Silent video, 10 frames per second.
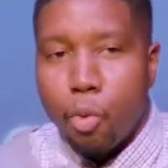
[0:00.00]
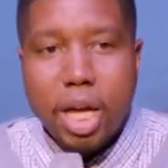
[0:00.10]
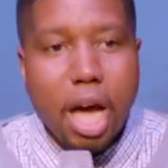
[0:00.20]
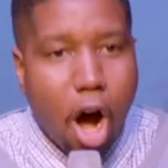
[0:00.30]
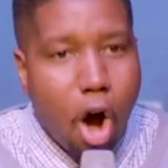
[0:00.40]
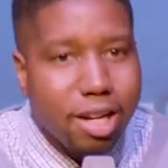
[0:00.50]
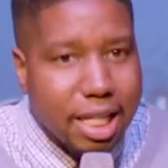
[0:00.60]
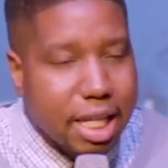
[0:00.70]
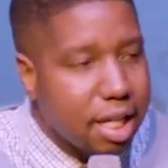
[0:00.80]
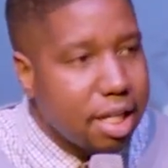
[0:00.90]
we all
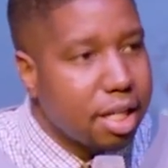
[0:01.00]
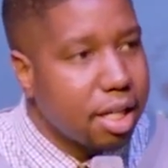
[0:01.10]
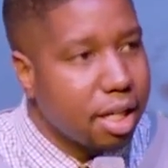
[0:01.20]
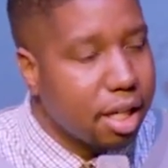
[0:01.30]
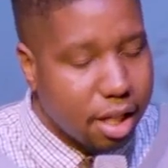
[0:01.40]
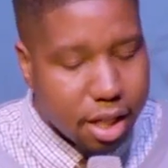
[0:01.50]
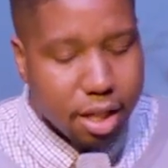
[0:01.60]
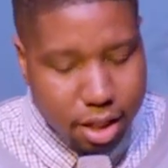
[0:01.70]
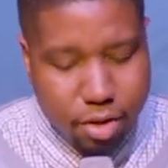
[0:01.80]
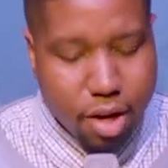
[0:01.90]
need
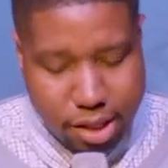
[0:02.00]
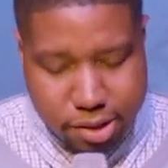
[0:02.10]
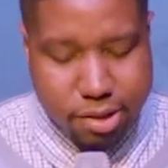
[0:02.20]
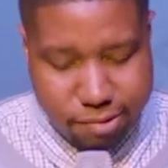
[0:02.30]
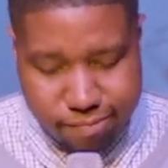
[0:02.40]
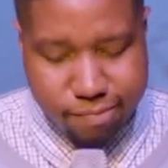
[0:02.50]
grace.